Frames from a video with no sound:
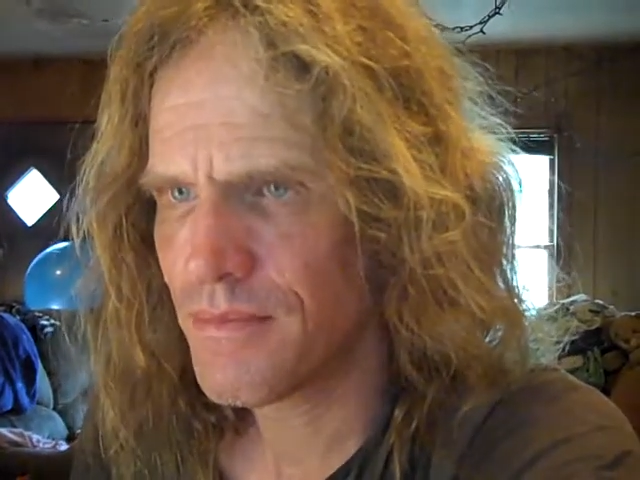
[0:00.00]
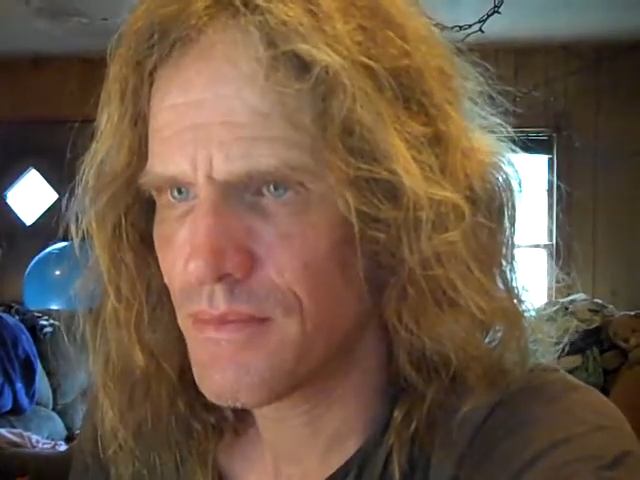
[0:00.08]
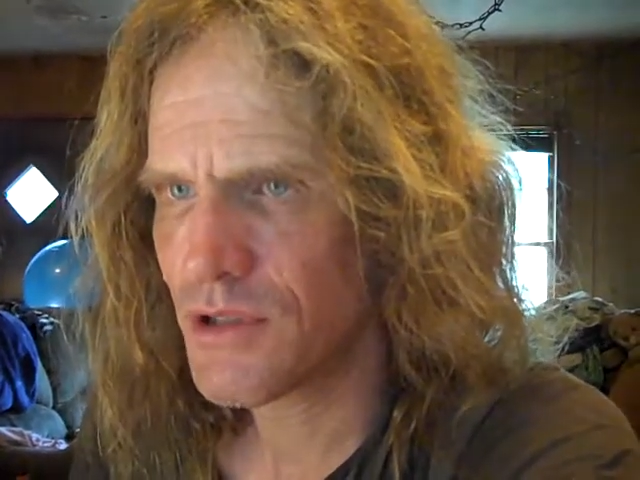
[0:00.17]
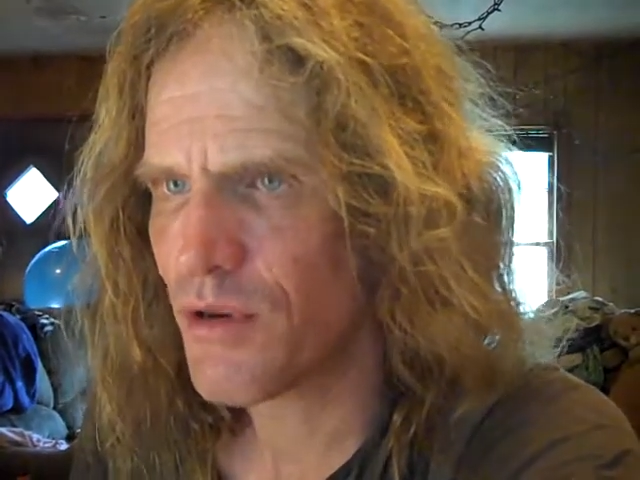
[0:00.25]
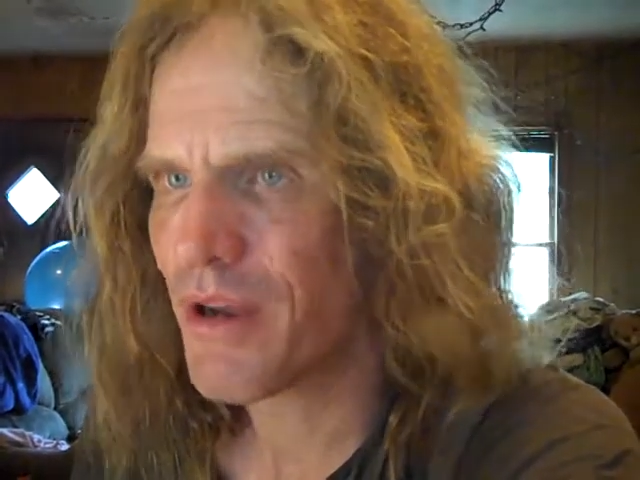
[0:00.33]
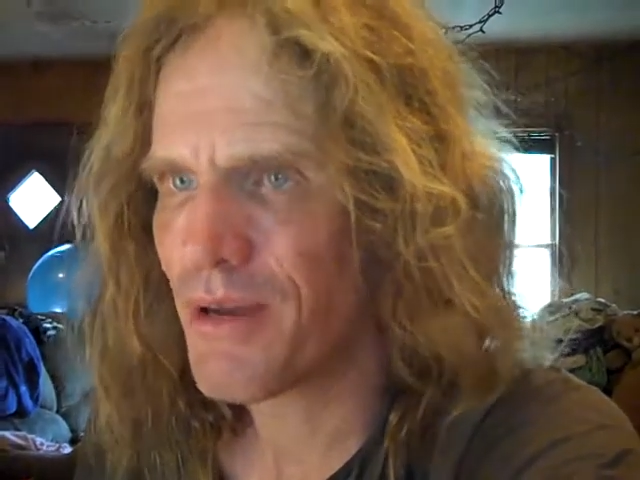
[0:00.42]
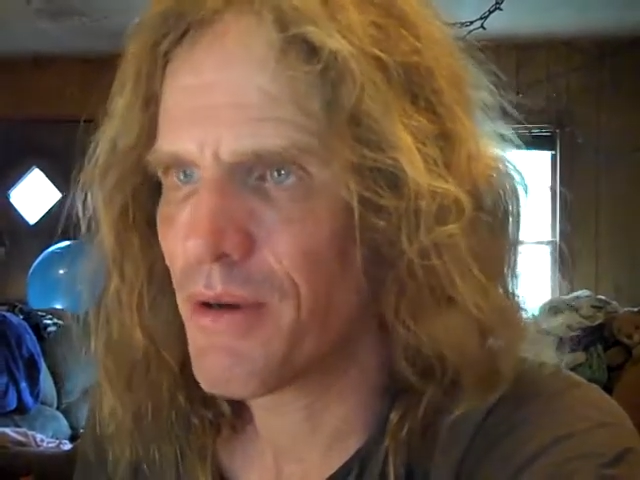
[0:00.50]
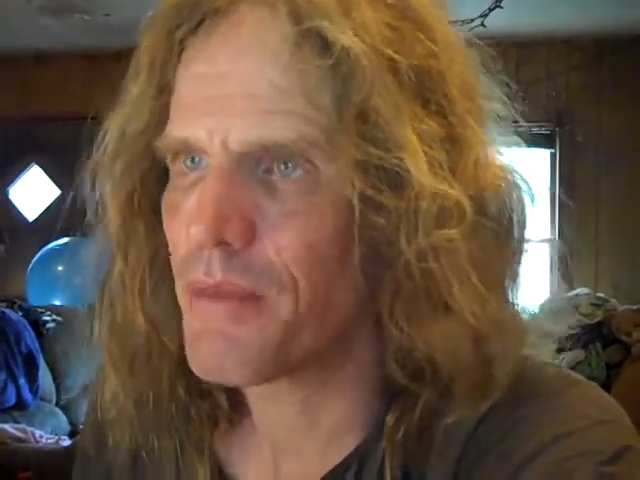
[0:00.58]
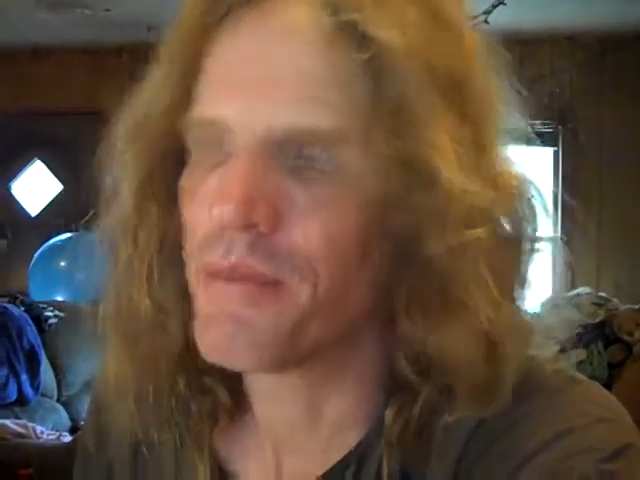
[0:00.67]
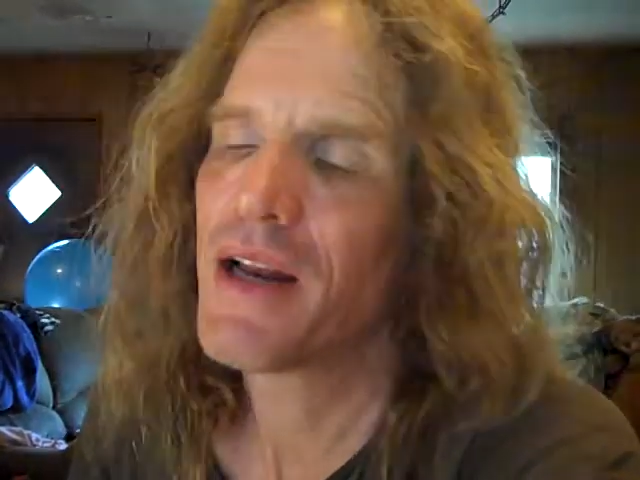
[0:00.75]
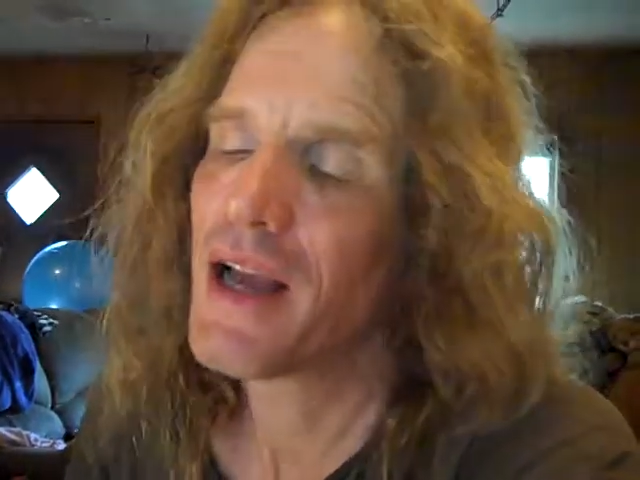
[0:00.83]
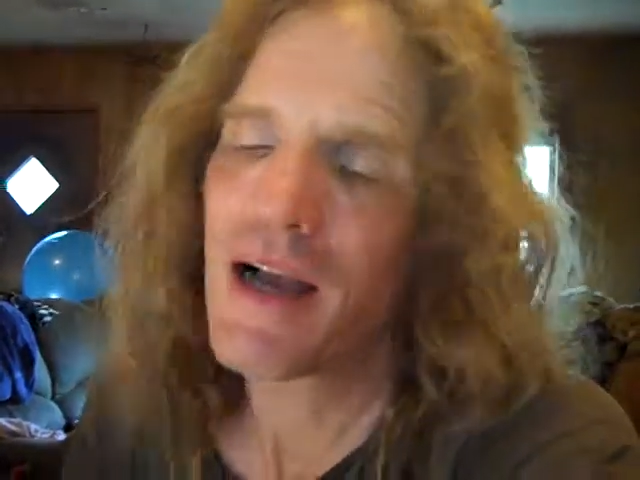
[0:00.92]
So anyway,
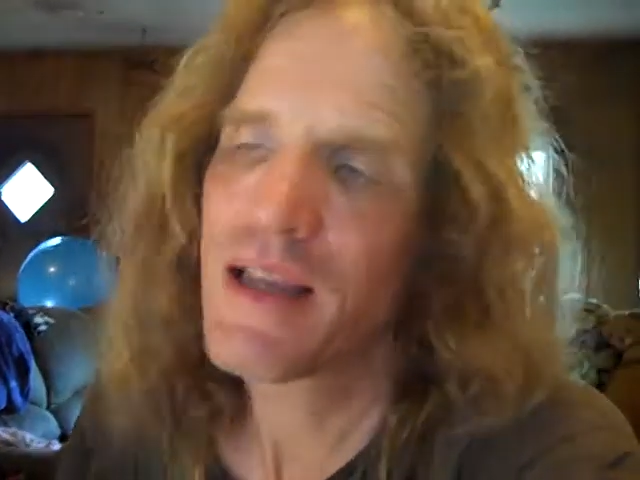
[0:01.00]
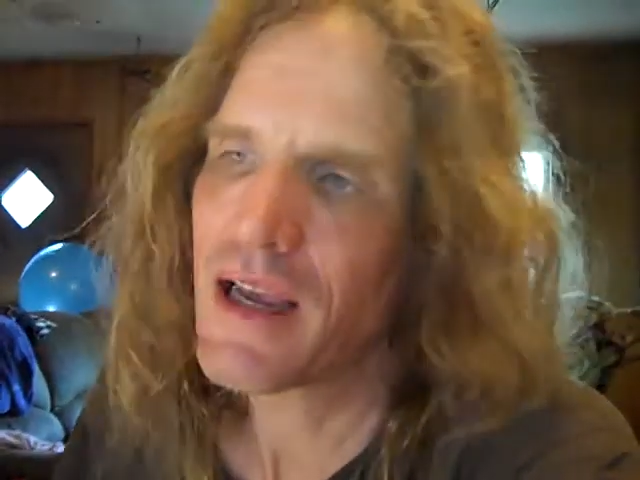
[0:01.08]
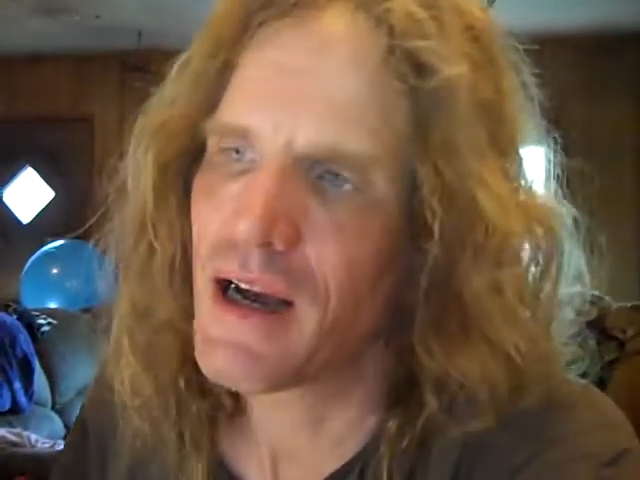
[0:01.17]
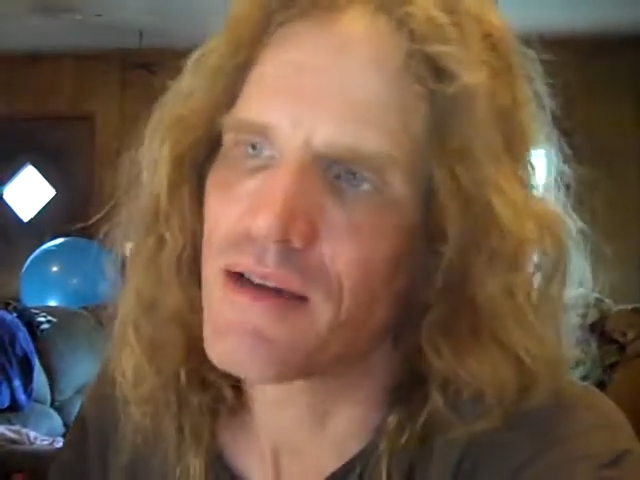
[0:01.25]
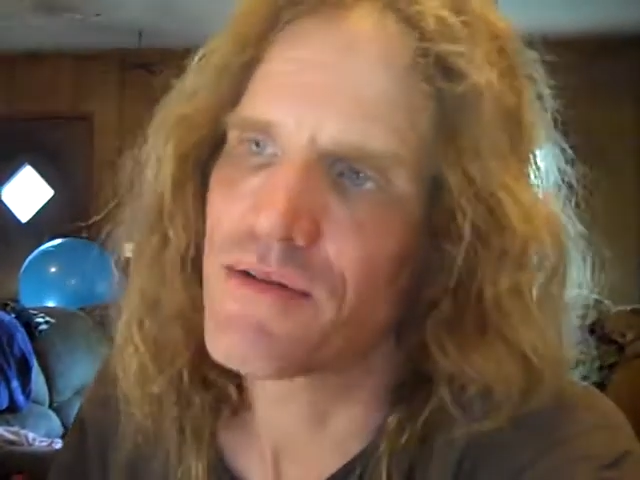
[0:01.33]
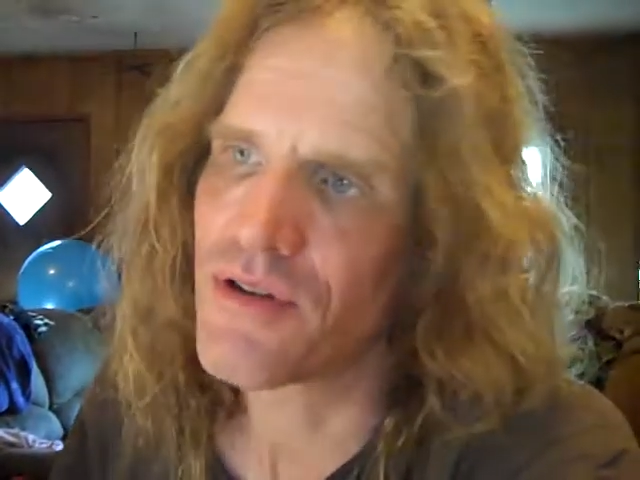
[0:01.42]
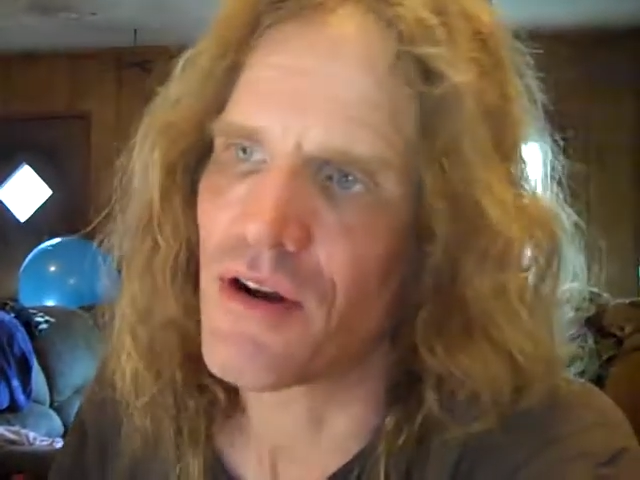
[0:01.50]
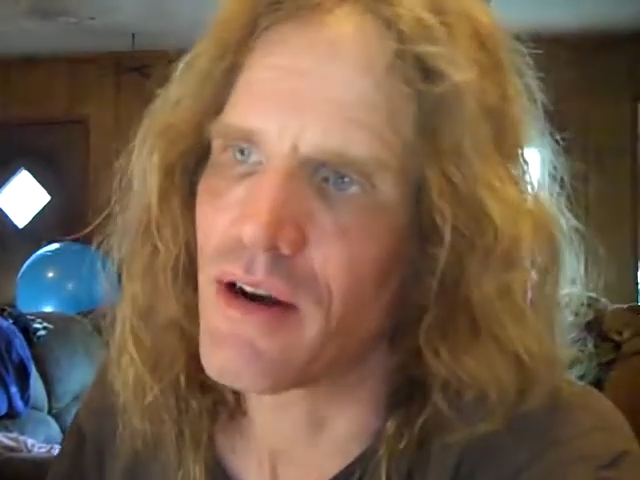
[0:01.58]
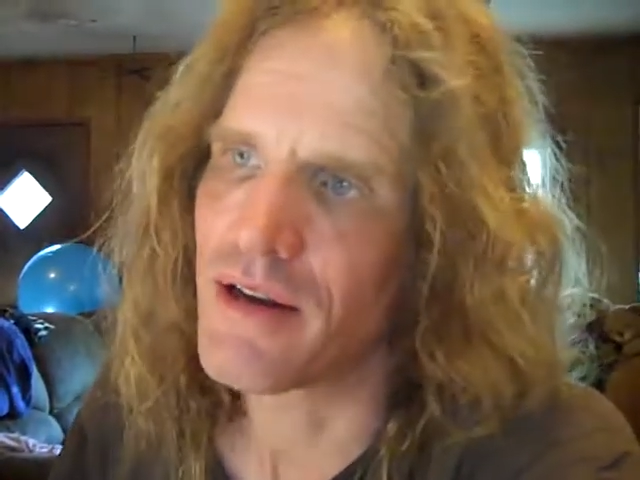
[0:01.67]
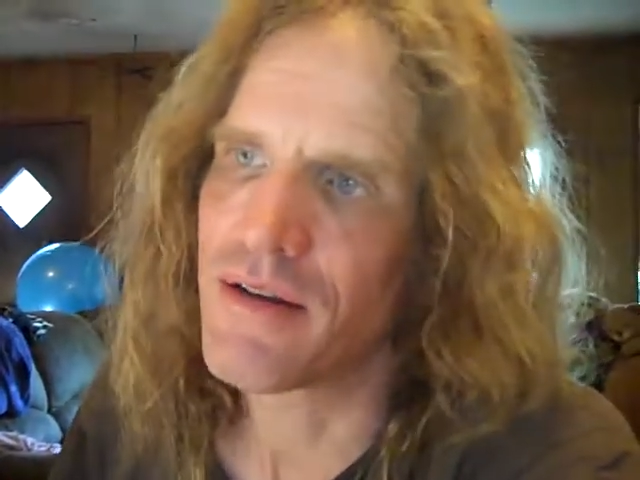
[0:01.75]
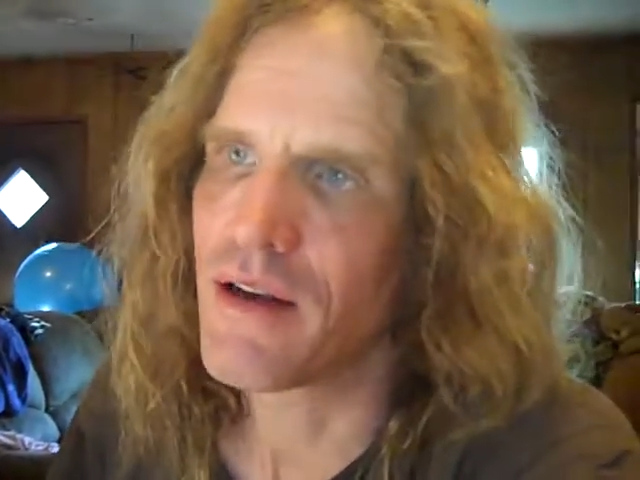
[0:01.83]
but yeah, I'm sorry.